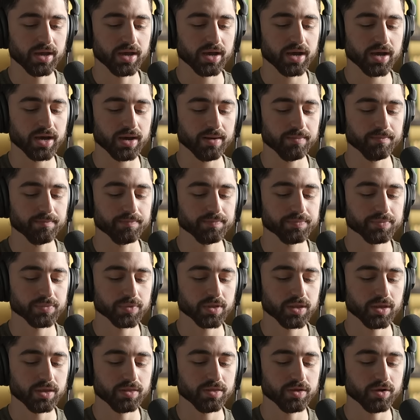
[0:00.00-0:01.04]
Um,
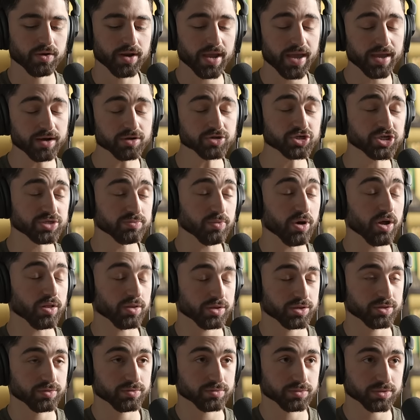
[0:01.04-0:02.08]
they're energy
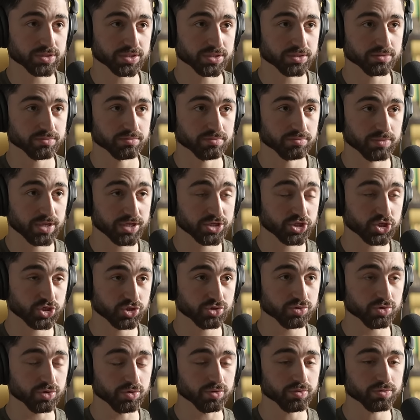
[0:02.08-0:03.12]
molecules. It's
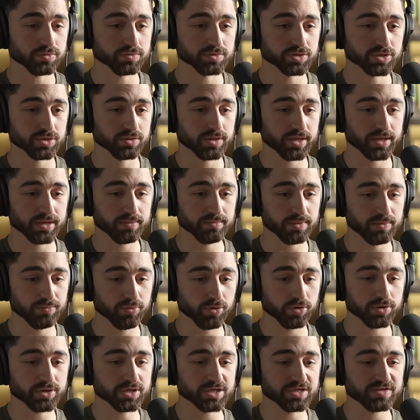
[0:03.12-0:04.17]
true, so they can be
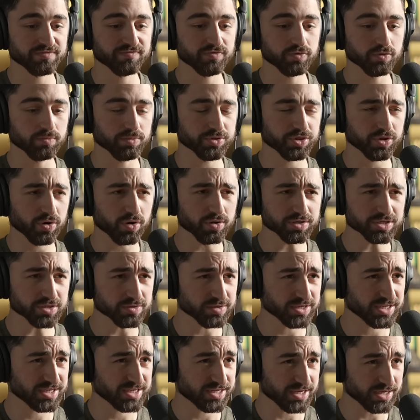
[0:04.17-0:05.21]
burned as fuel, but they're also
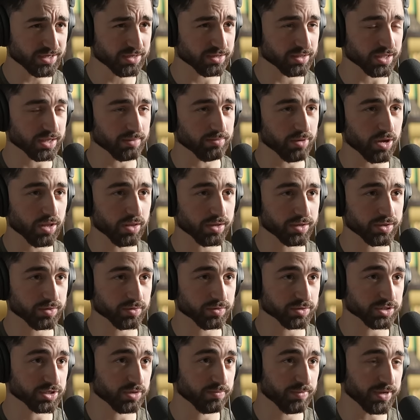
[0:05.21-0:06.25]
signaling
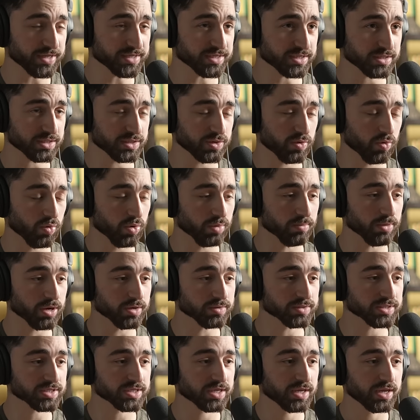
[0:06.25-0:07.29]
molecules. They're basically
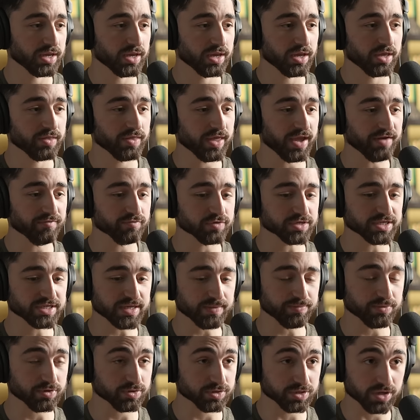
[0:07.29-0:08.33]
hormones. They have
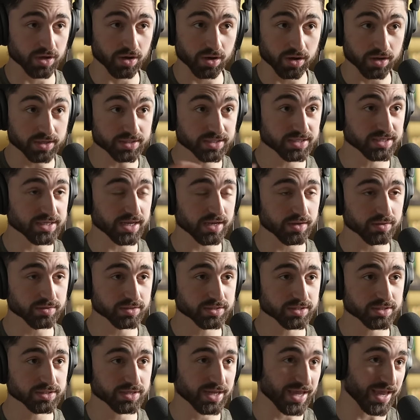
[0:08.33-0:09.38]
receptors on
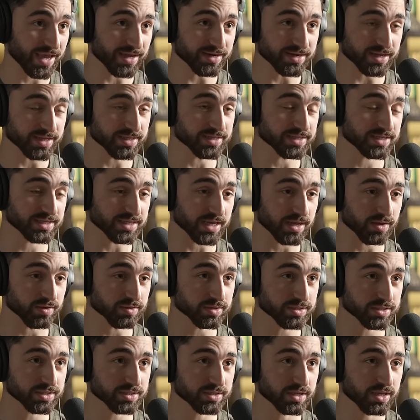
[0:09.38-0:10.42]
cells and in
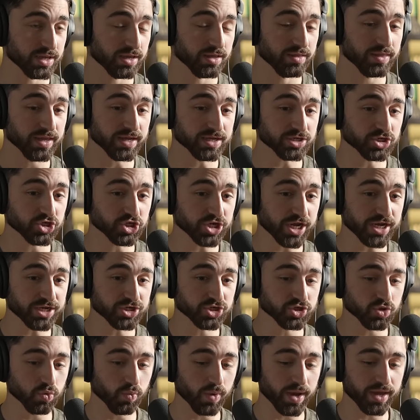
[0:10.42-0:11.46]
cells. They can
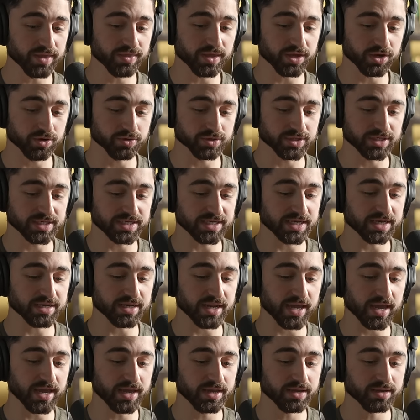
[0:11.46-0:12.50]
change the way that your
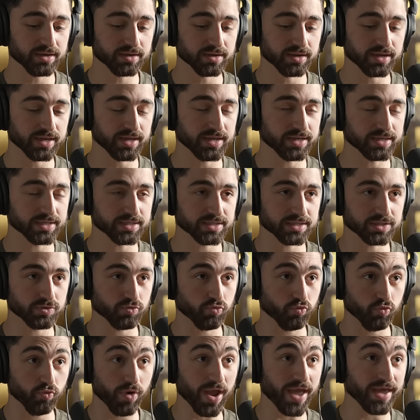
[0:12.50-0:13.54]
DNA is
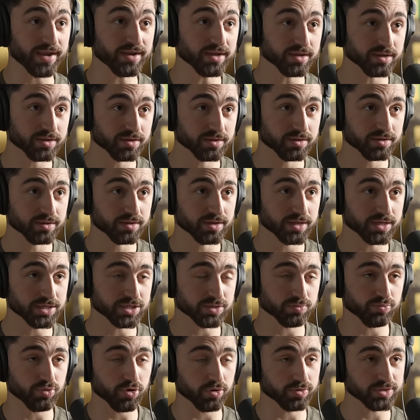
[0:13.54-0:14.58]
read
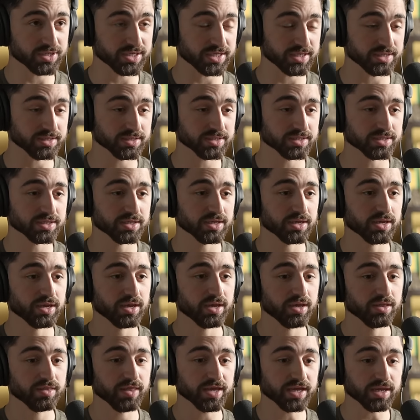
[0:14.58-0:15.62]
into proteins.
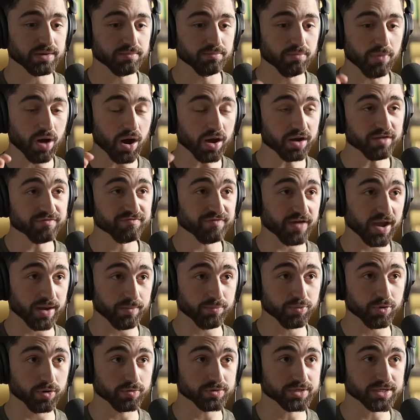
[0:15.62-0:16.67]
They can modify
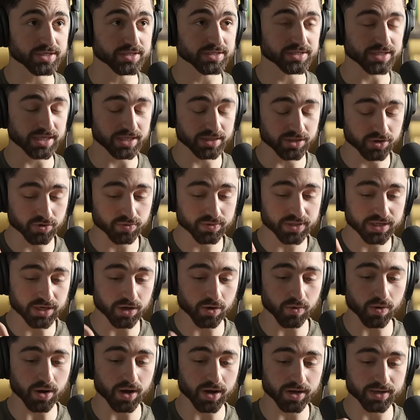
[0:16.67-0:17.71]
proteins, like literally
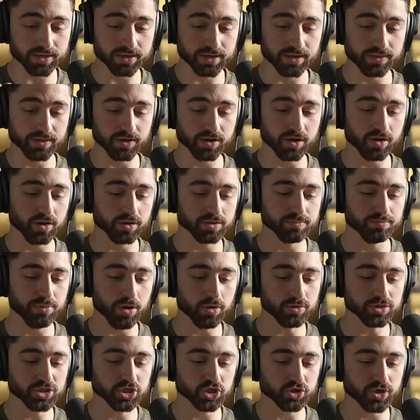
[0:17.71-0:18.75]
go on. They're called
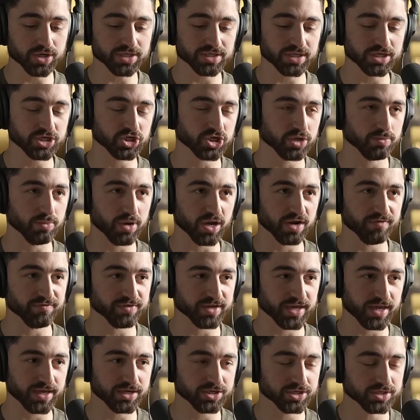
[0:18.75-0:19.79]
post-translational
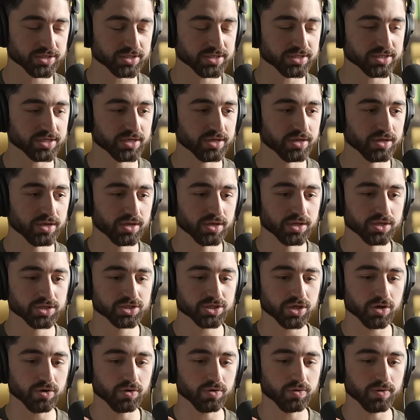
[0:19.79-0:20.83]
modifications.
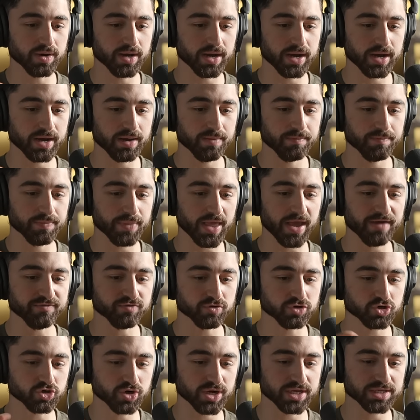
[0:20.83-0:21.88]
So um,
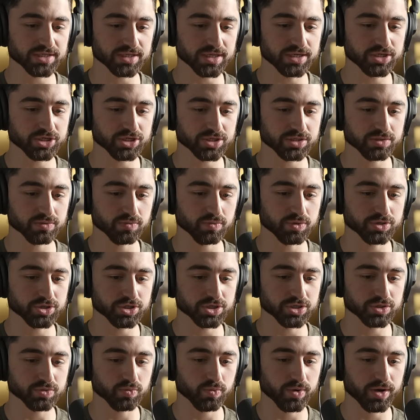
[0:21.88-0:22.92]
after translation, which
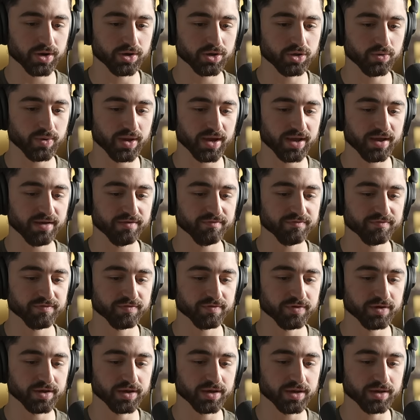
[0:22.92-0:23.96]
is where you have
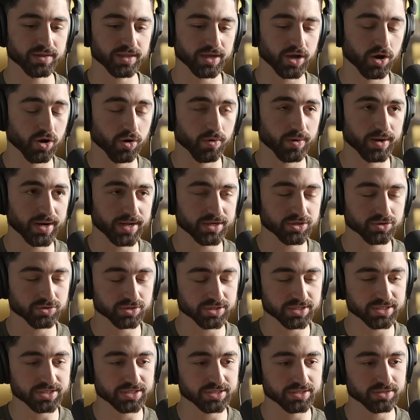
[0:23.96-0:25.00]
uh, like RNA
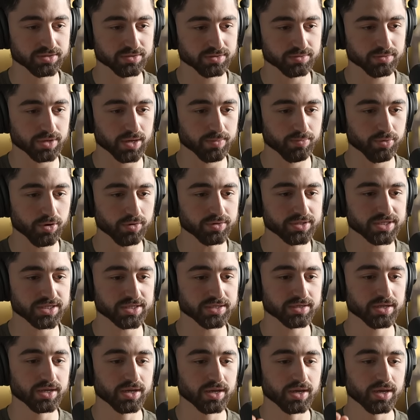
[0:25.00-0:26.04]
turned into a
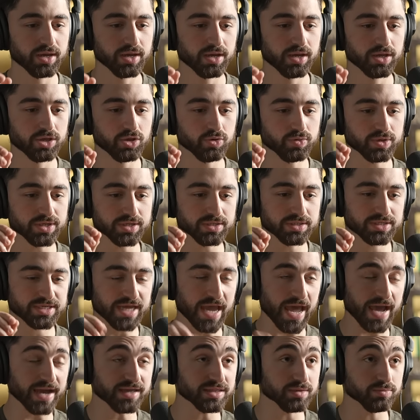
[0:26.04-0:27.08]
protein, you can
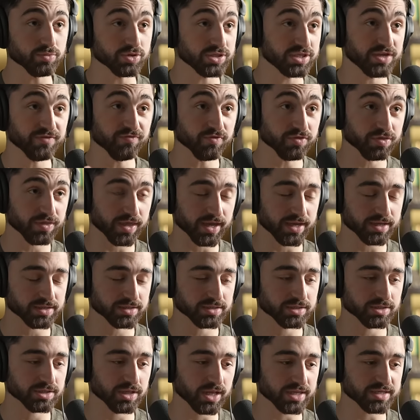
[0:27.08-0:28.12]
tag them with different things.
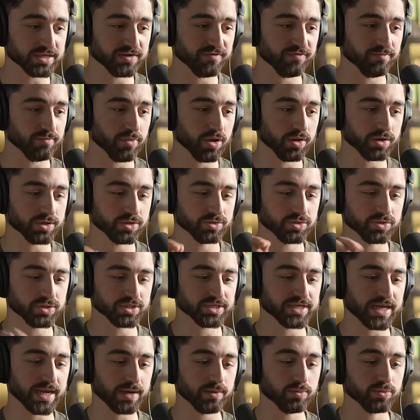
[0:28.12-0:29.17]
There's lots of different molecules you
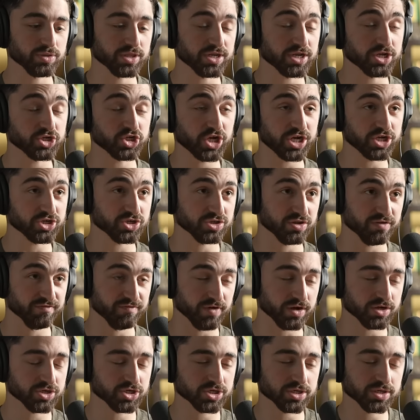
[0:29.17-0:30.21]
can tag them with, and it changes their
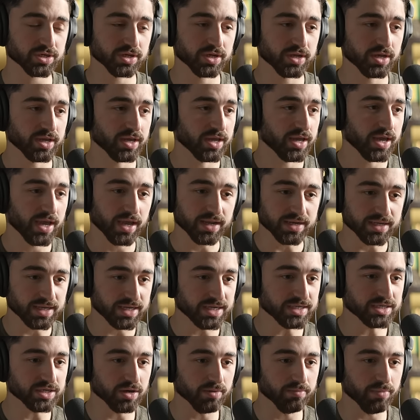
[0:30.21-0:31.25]
function. And
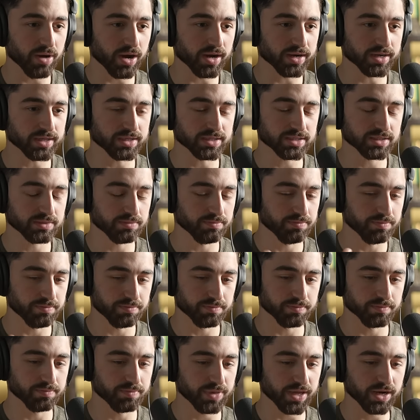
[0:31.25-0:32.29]
ketone bodies,
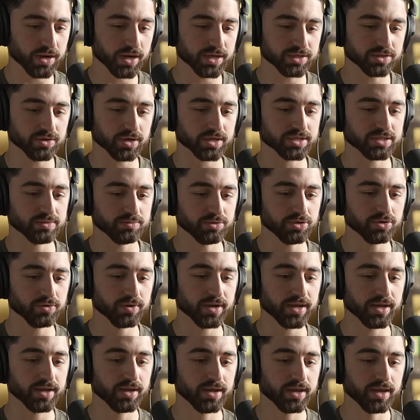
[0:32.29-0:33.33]
beta
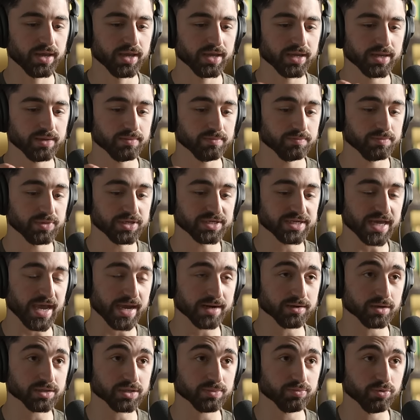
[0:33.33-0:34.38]
hydroxybutyrate, can be
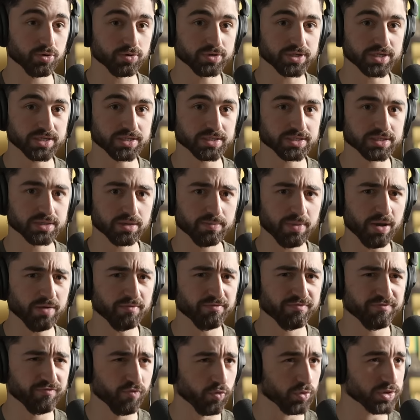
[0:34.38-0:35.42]
tagged onto proteins about
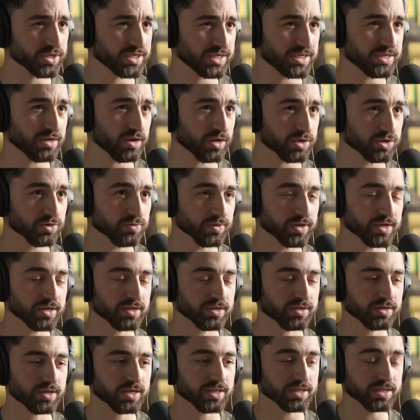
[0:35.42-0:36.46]
1,400
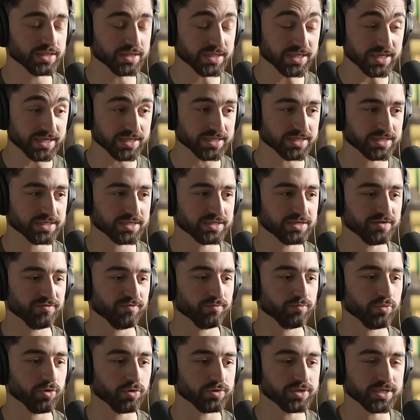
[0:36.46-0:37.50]
at least.
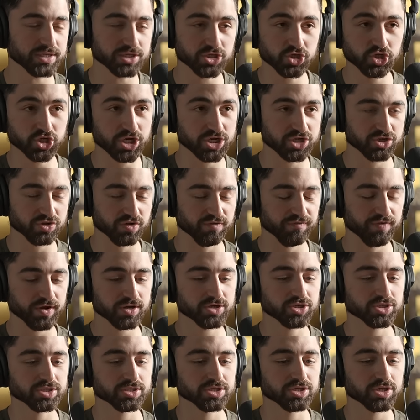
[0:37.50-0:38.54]
Different proteins change their
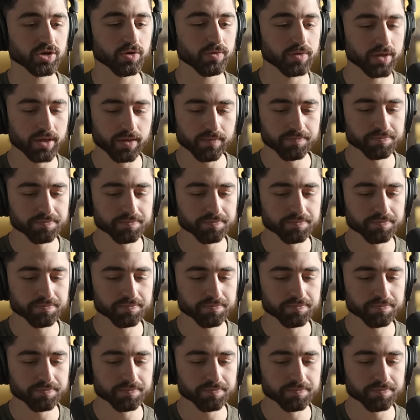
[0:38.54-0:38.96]
function. So,